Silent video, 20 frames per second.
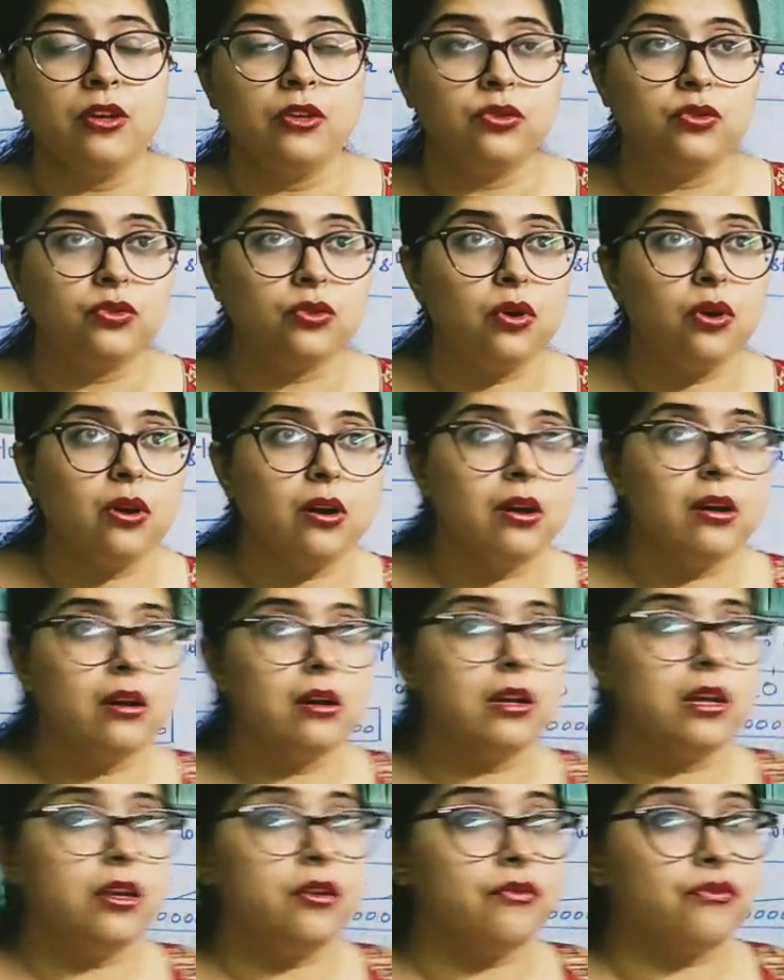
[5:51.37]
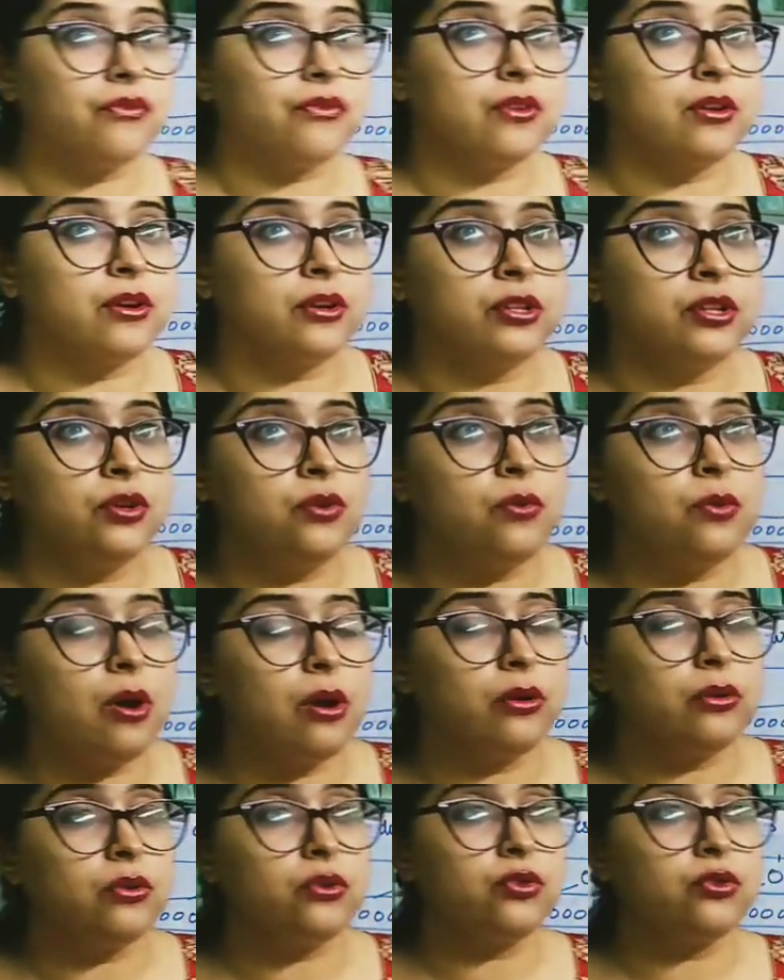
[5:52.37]
So if you
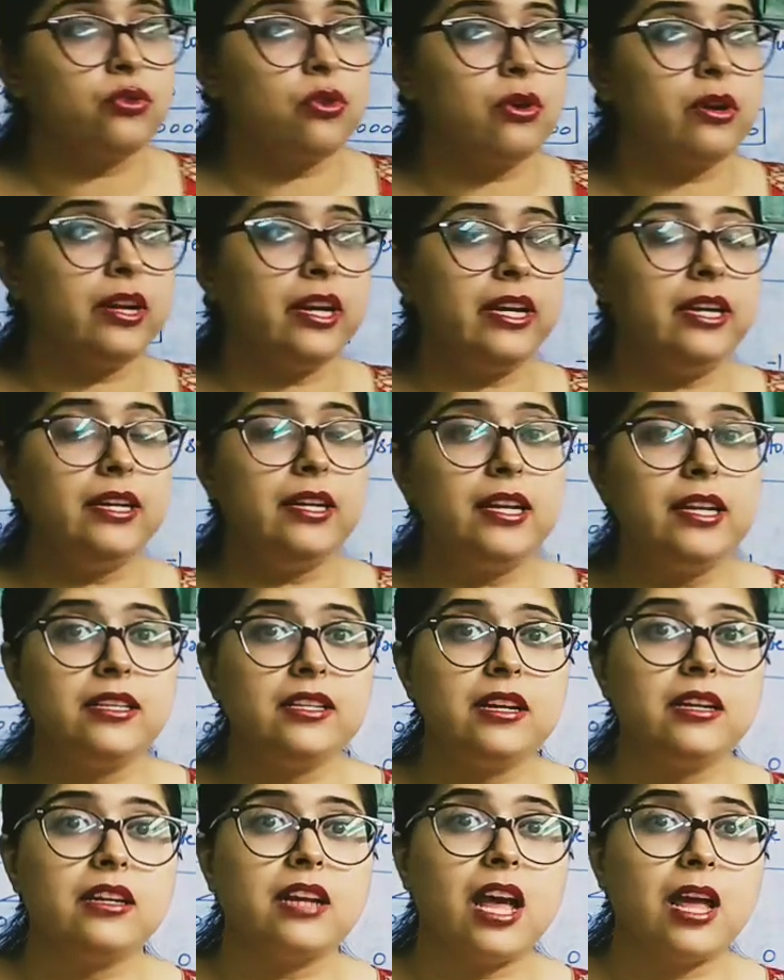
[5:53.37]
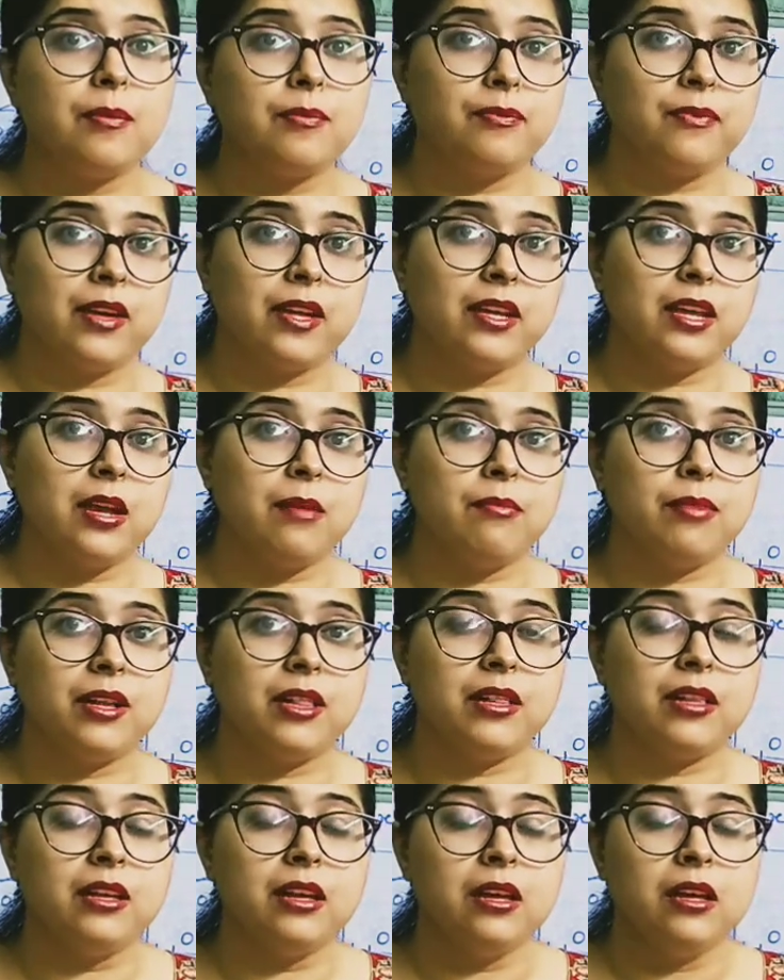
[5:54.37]
want to store integer type
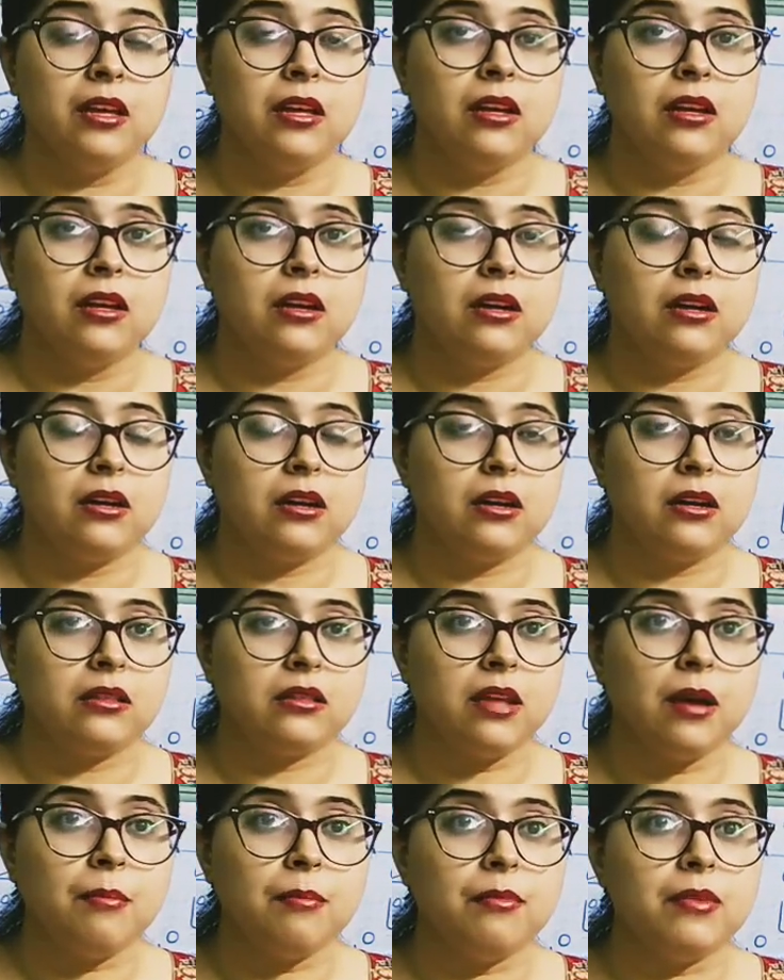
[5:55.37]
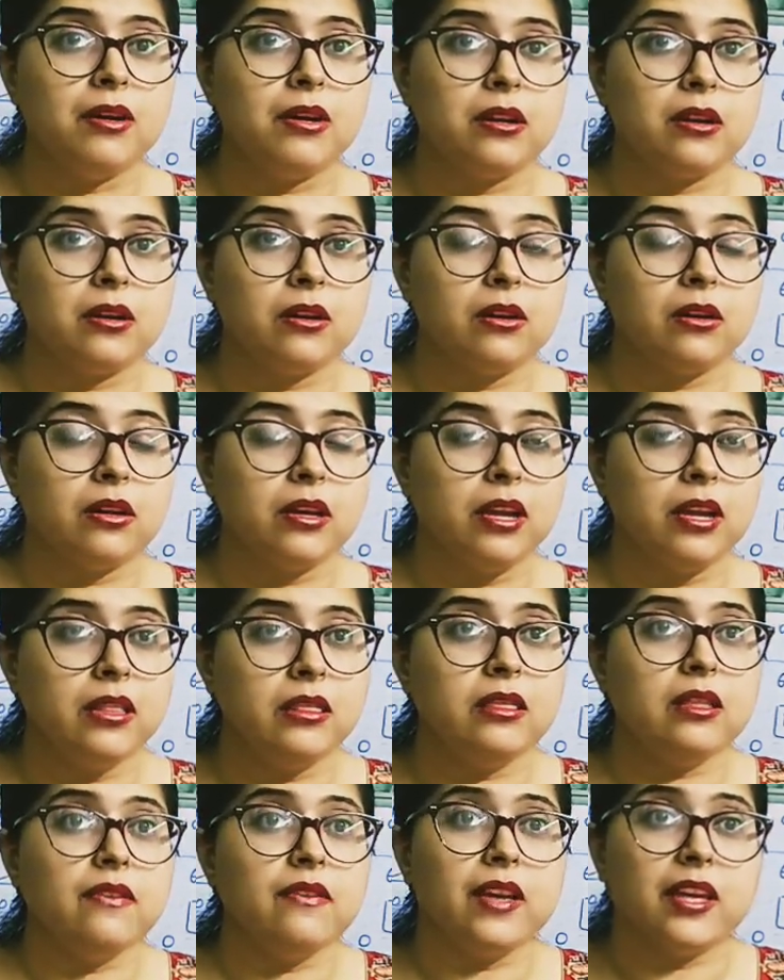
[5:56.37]
variable number
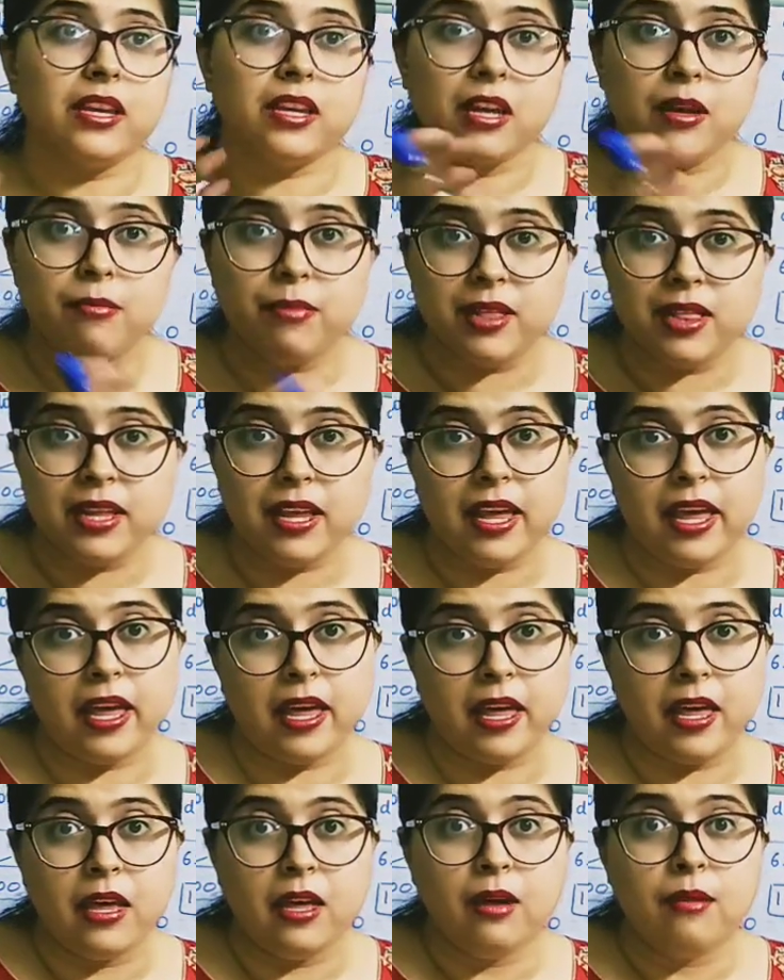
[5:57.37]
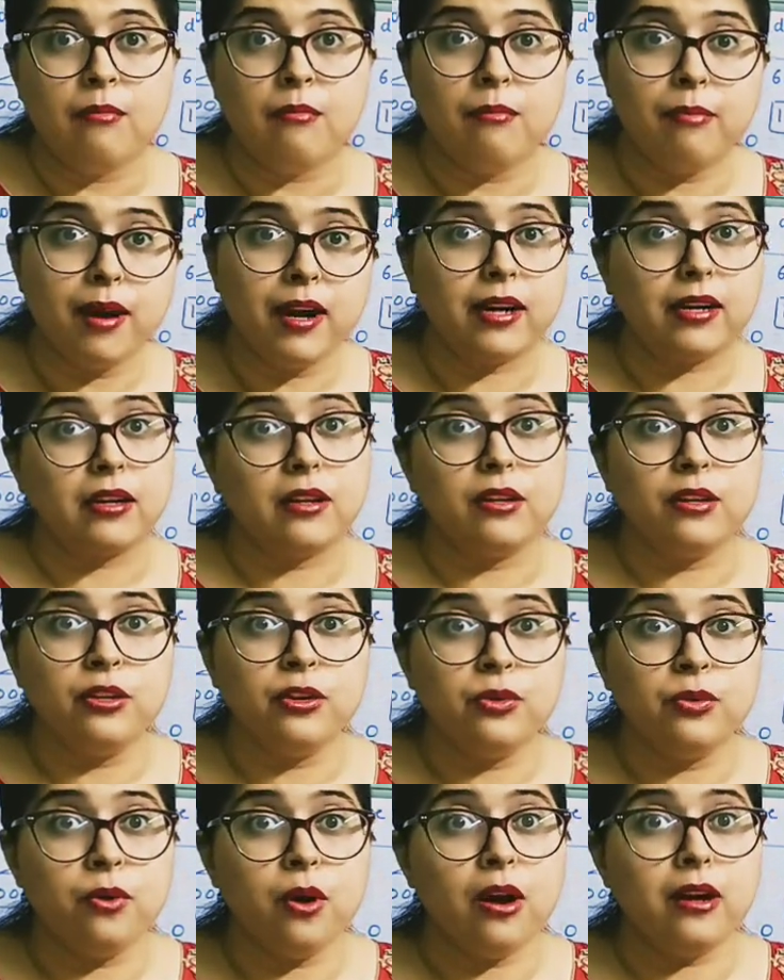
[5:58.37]
in the variable a, but
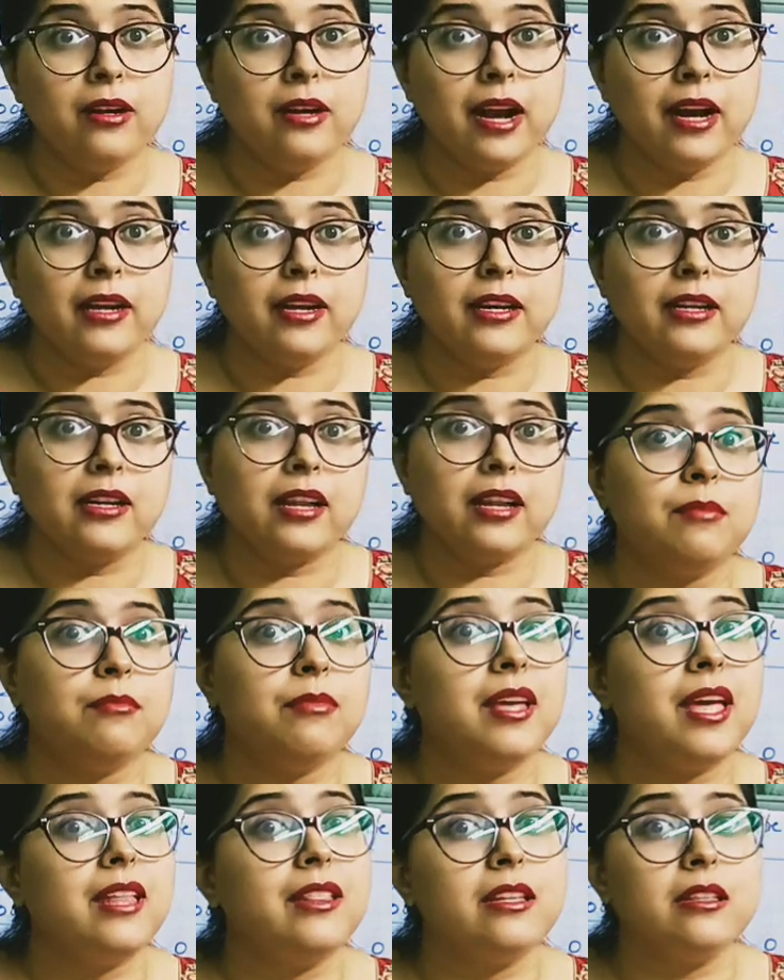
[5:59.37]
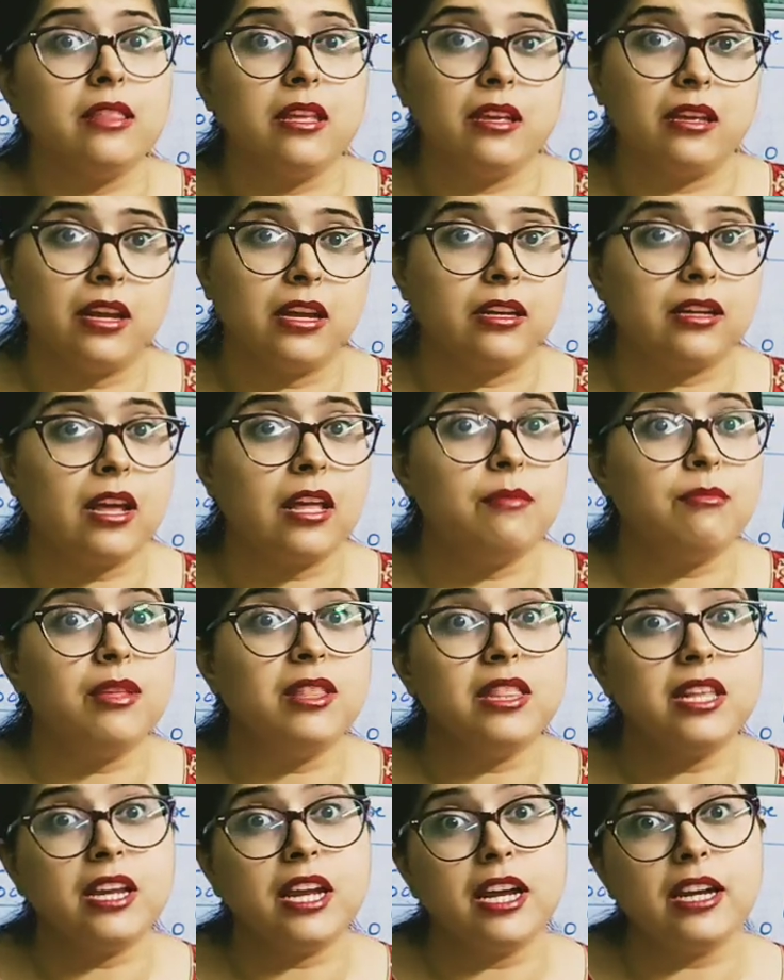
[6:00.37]
you want that it be anything, it can be
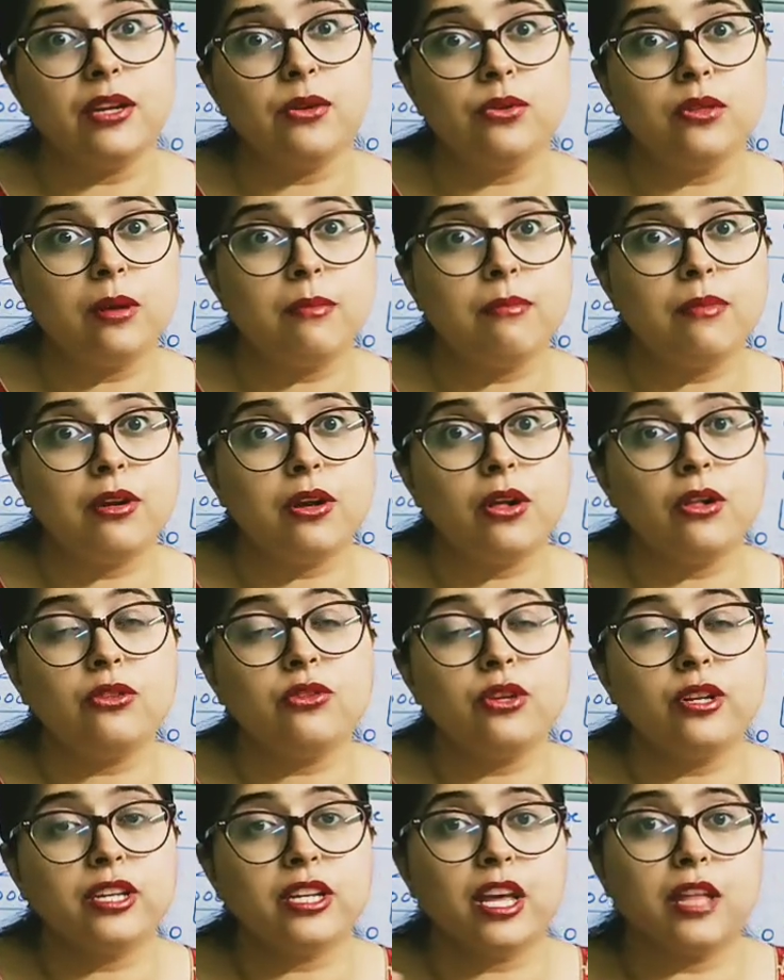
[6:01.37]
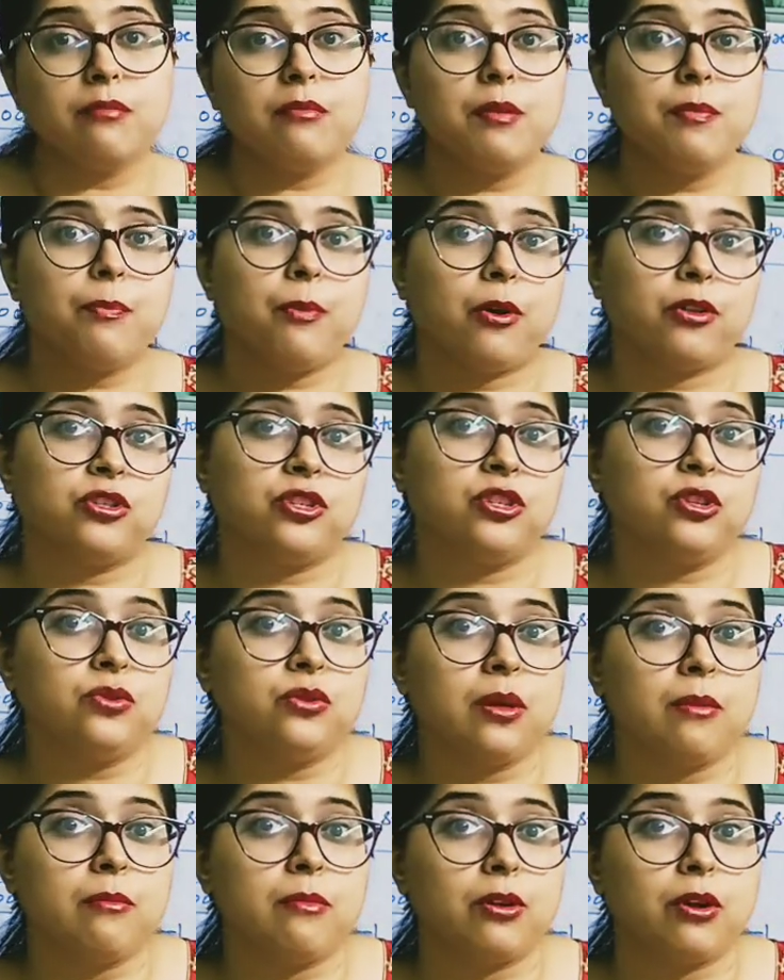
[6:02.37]
negative number also, it can be positive
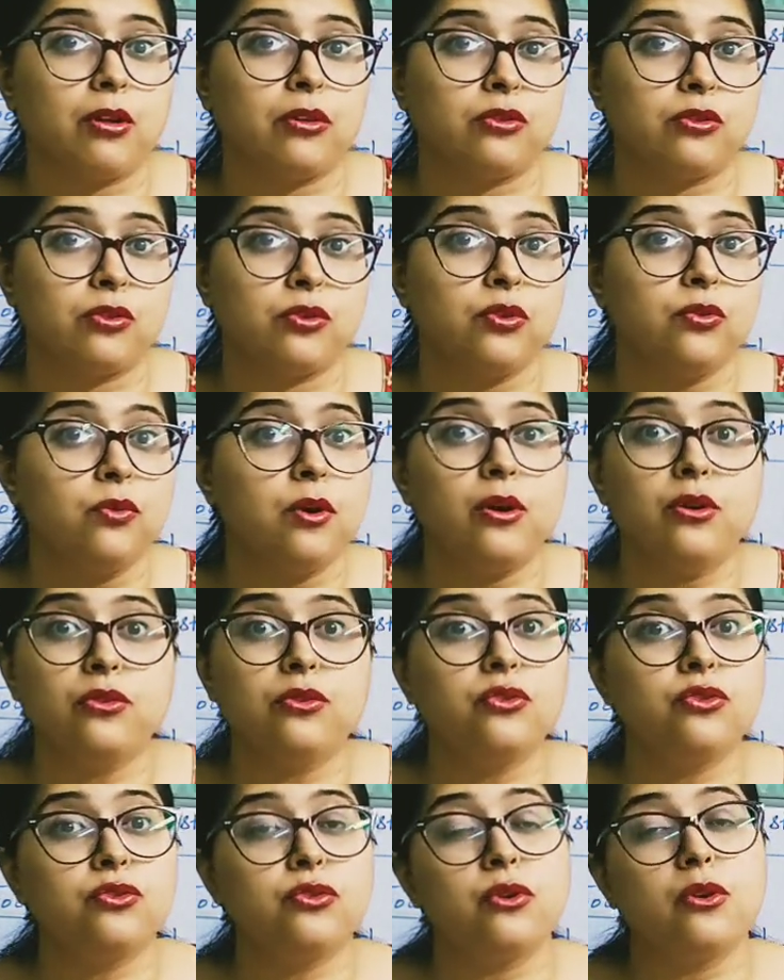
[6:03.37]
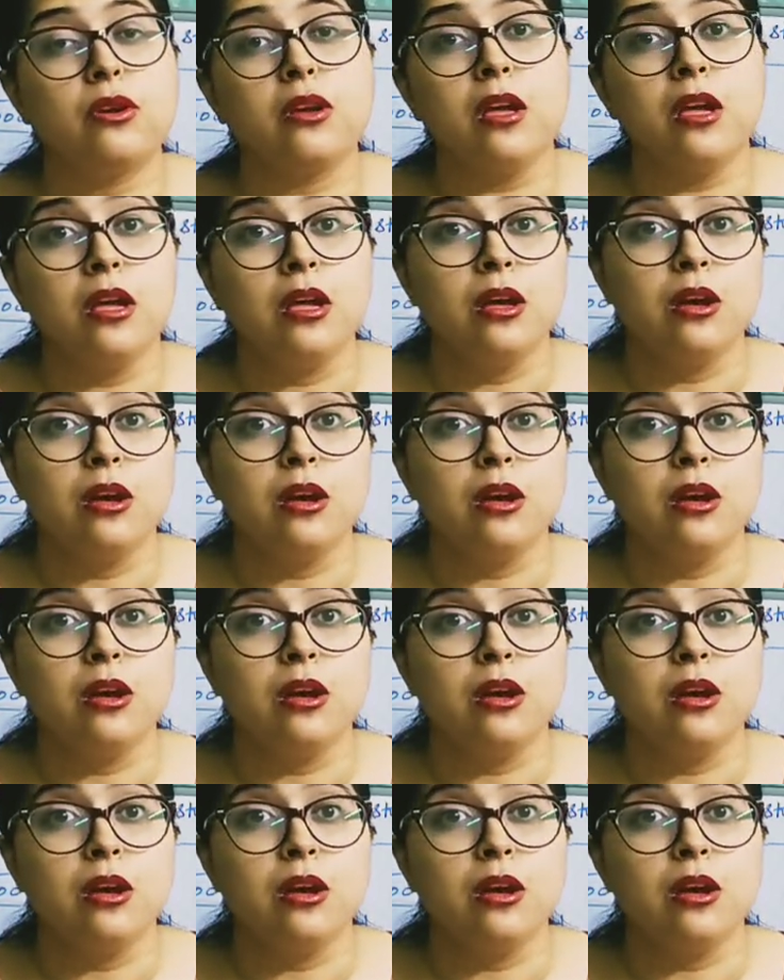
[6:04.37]
number also, you want to store